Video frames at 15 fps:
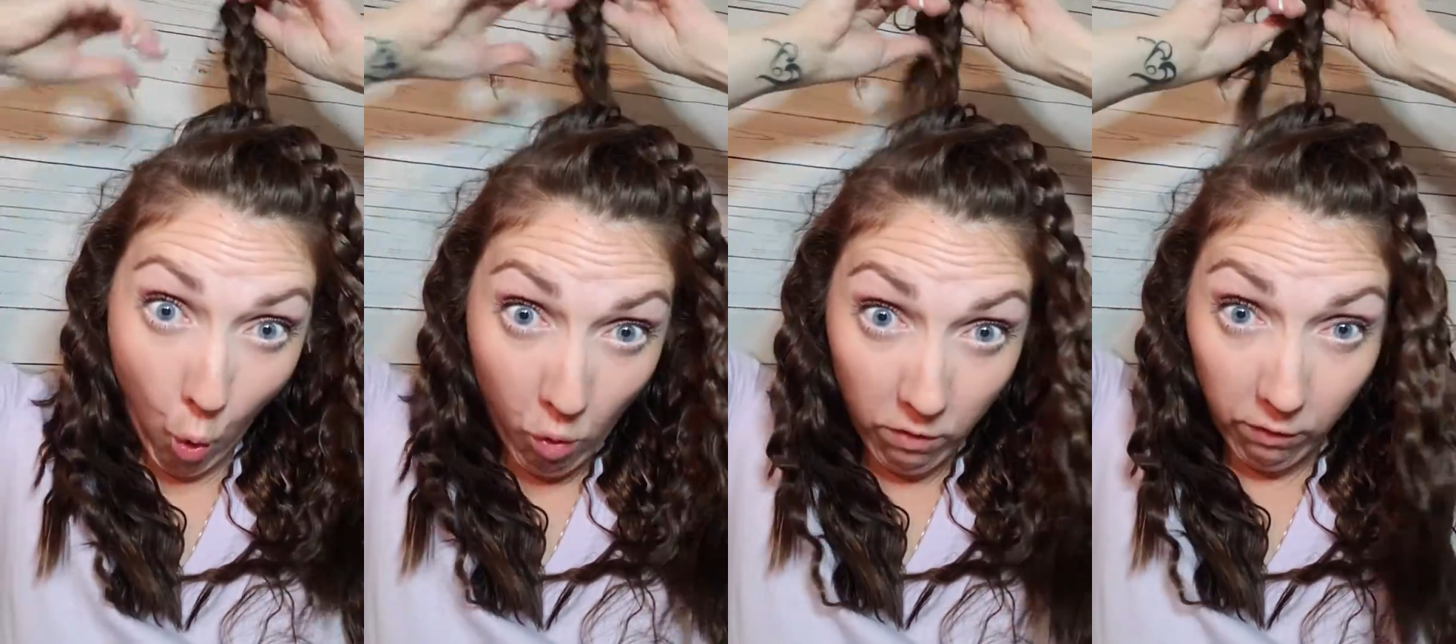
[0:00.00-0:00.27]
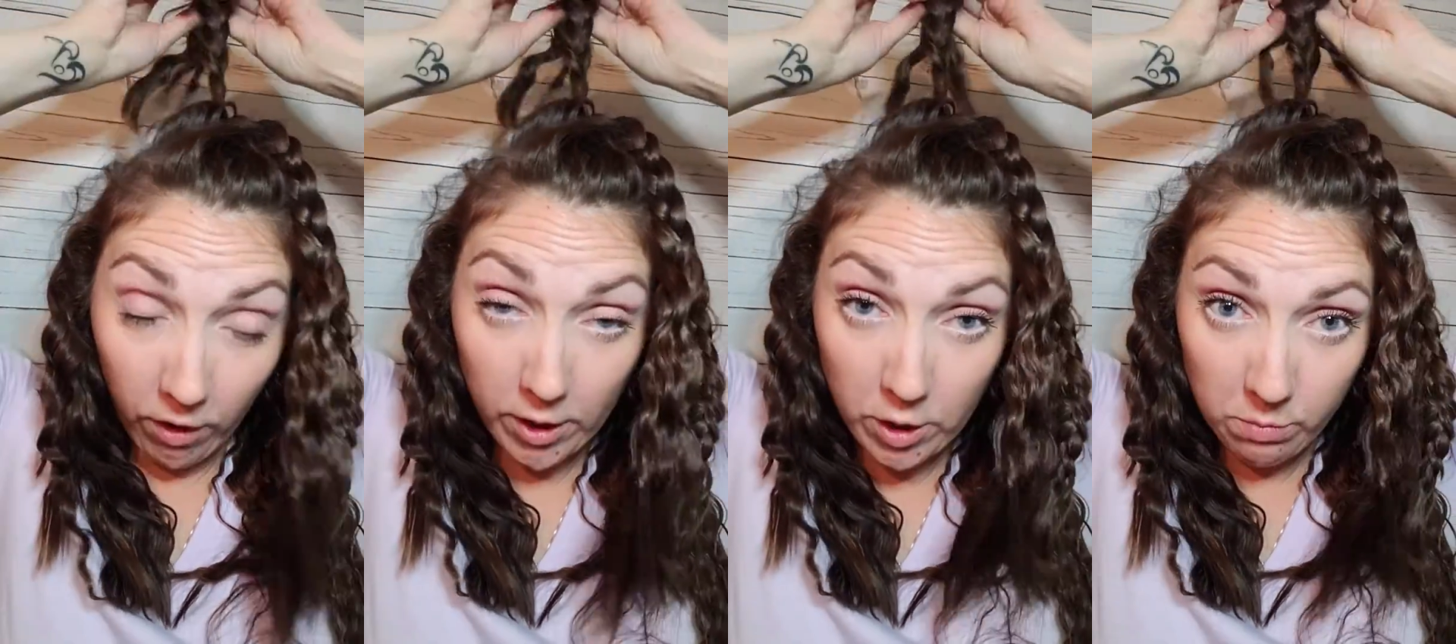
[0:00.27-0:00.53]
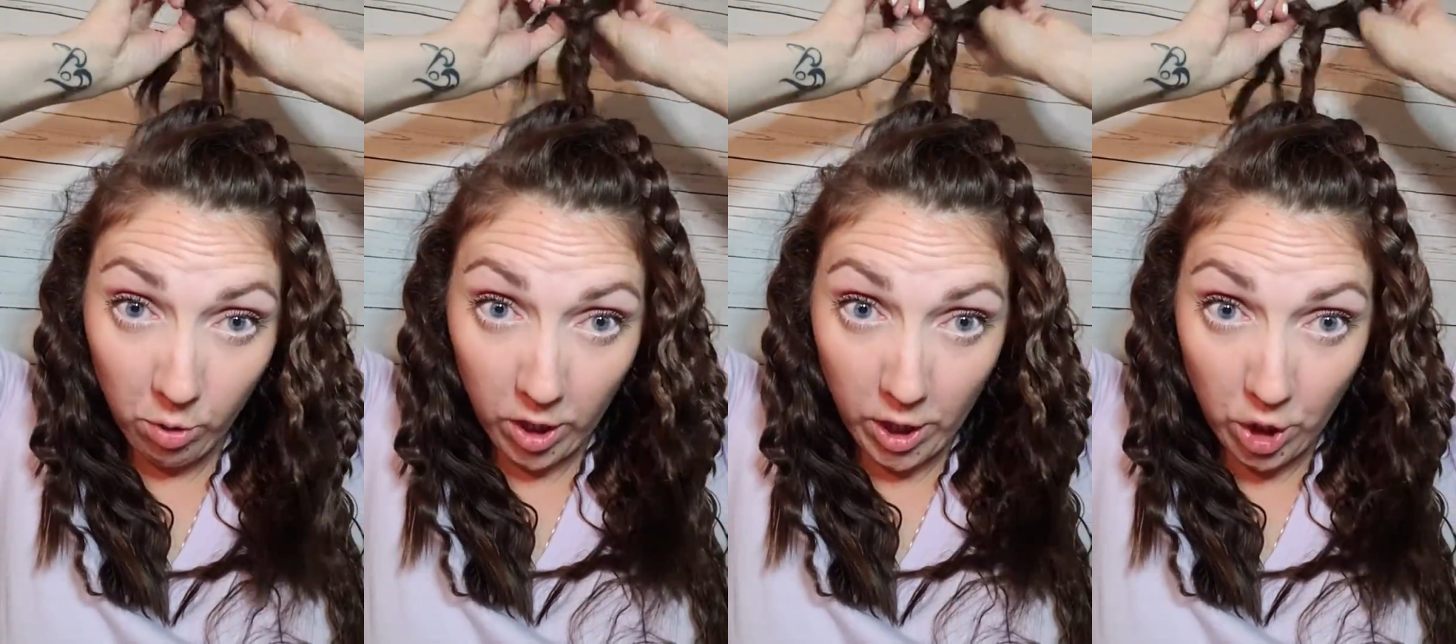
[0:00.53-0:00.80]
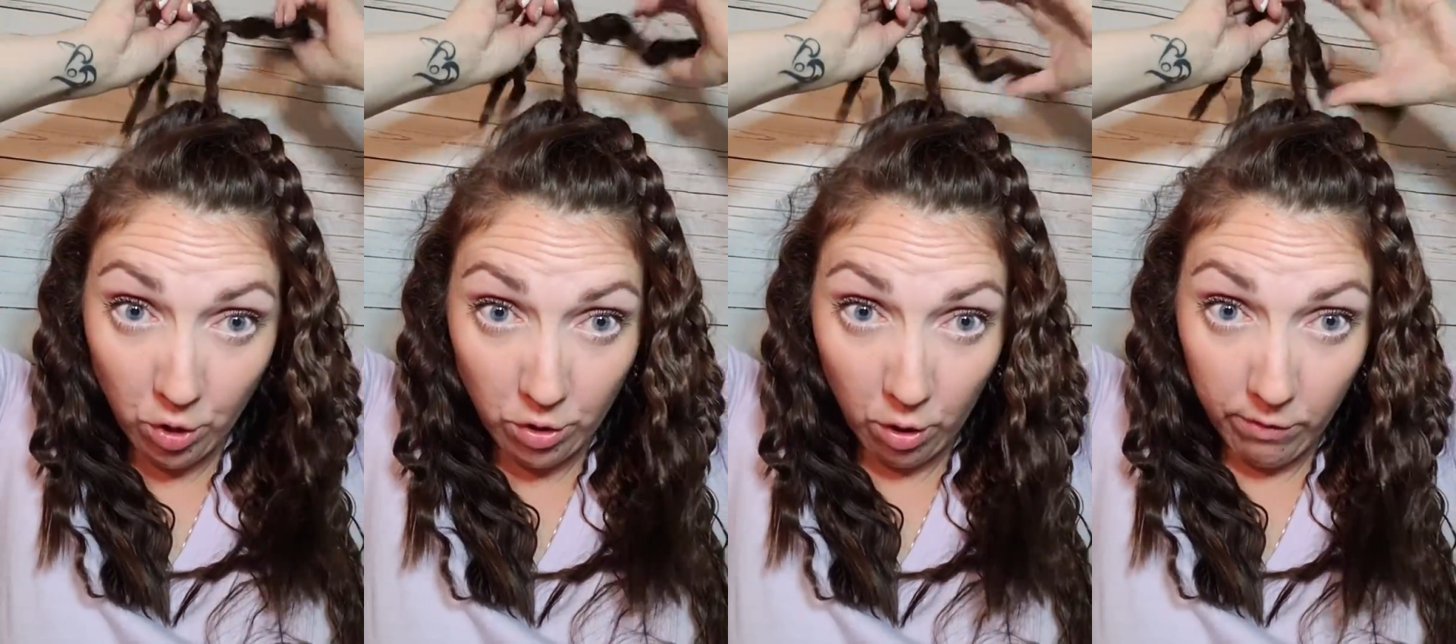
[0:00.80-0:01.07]
French braid,
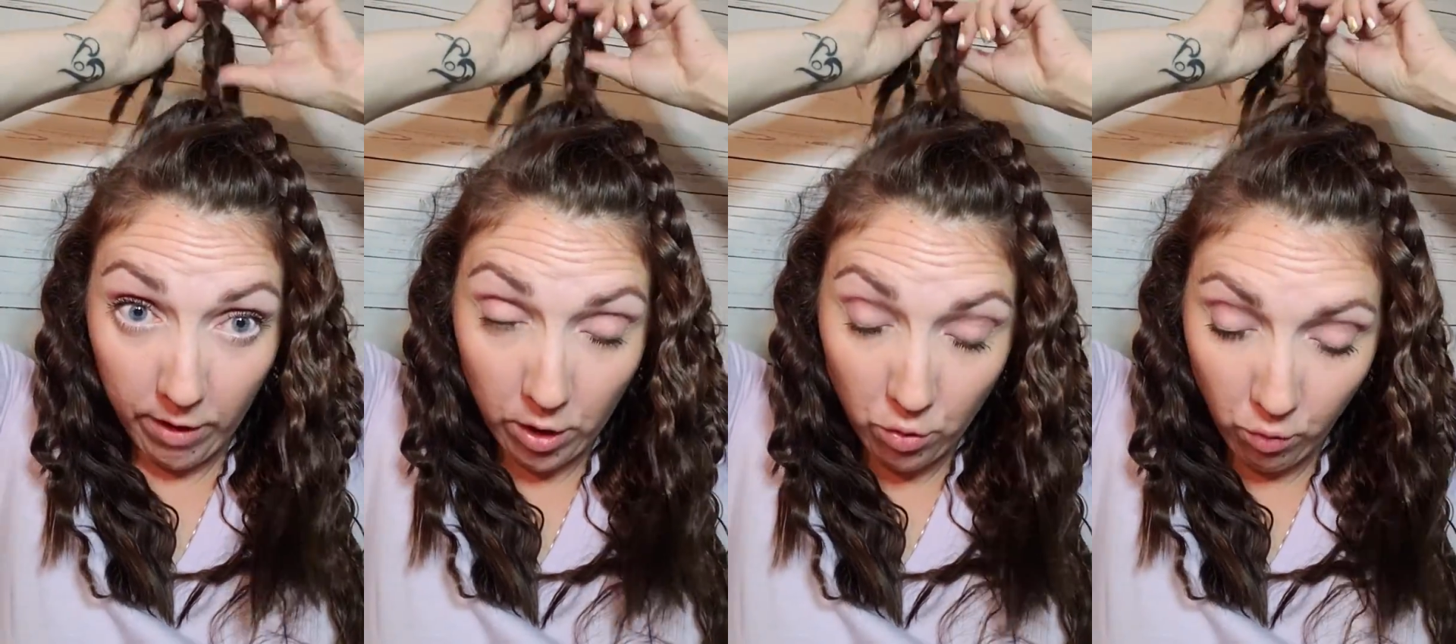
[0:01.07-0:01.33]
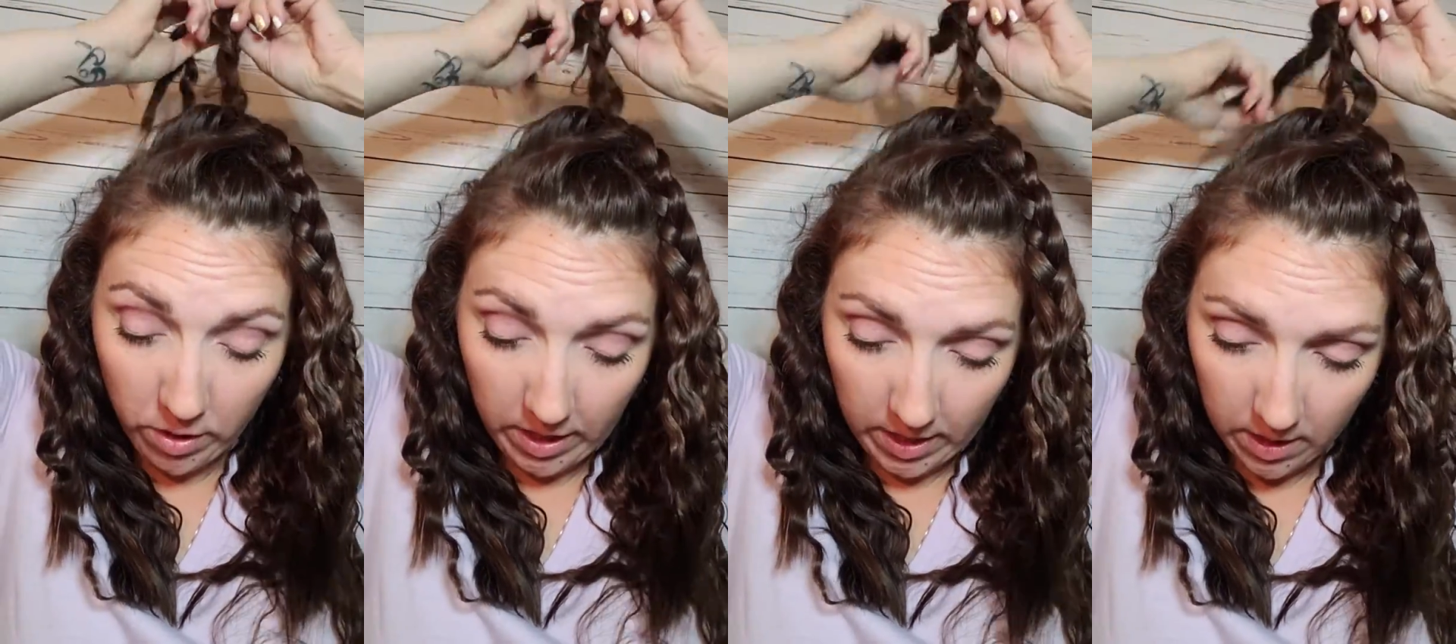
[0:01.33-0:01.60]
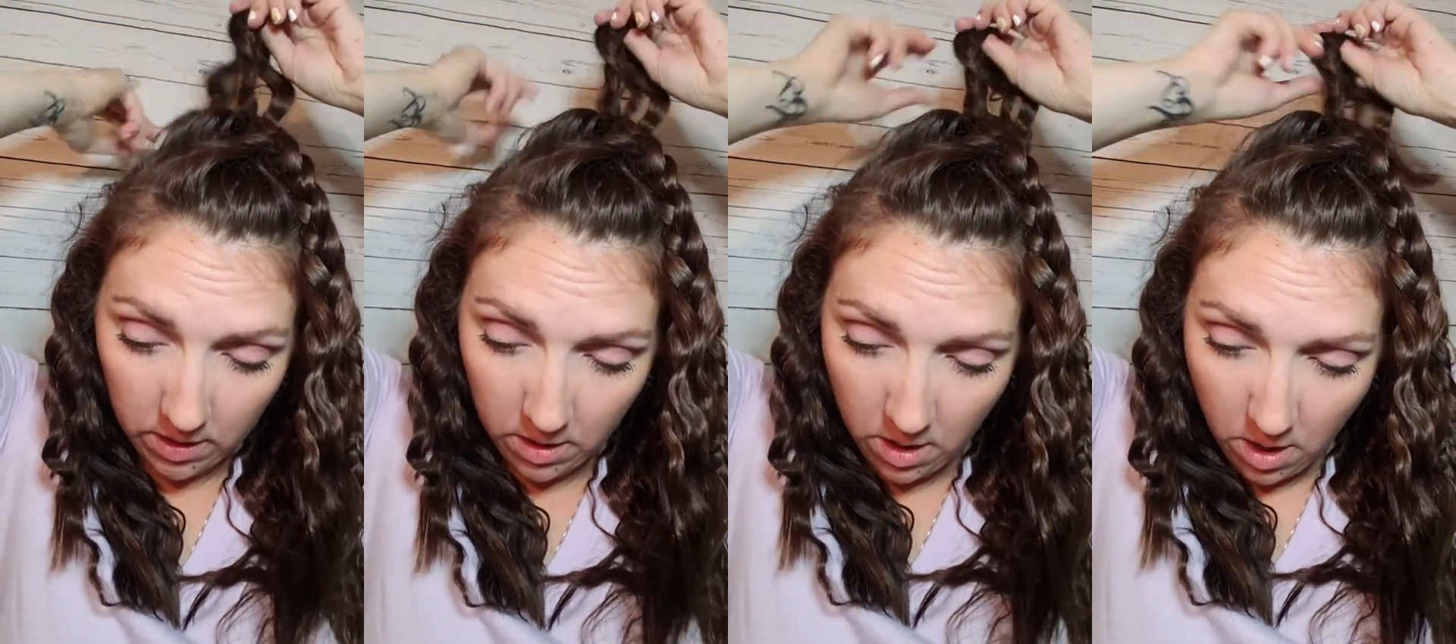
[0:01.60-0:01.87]
you know that you'll get